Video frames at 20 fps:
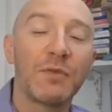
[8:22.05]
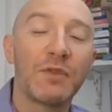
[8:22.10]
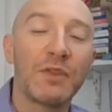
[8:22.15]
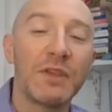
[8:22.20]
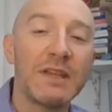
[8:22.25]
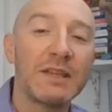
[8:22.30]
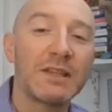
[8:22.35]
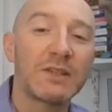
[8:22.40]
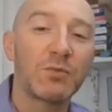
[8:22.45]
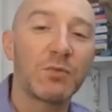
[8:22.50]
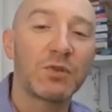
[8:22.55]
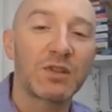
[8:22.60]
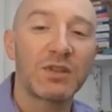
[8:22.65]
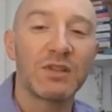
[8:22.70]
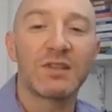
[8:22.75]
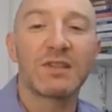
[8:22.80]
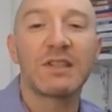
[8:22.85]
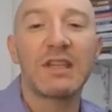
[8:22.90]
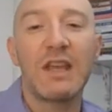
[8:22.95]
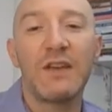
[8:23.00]
This was
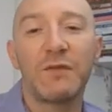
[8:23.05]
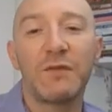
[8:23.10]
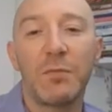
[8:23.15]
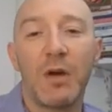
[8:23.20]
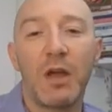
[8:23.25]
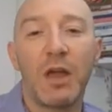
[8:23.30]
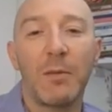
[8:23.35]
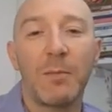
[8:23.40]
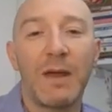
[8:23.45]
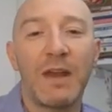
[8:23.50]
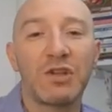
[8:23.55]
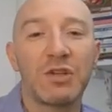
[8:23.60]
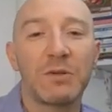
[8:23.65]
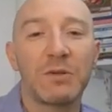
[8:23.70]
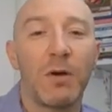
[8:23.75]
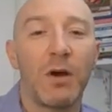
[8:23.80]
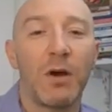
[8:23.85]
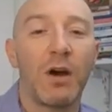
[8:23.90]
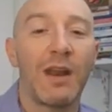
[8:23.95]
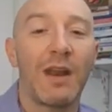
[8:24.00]
conceived by our
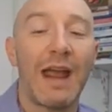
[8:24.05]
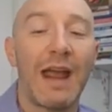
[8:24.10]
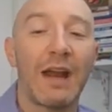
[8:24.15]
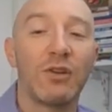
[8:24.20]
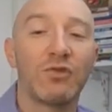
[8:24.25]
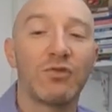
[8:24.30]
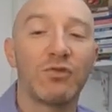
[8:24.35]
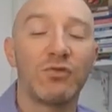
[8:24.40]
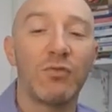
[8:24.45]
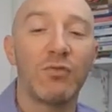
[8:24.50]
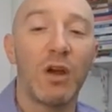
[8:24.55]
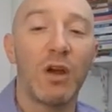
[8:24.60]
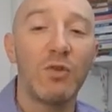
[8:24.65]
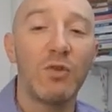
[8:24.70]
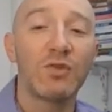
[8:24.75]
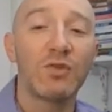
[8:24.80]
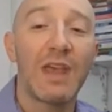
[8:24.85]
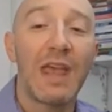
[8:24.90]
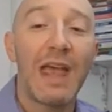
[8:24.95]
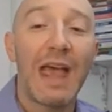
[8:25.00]
managing partner, Andrew
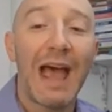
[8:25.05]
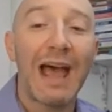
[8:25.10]
Rhodes,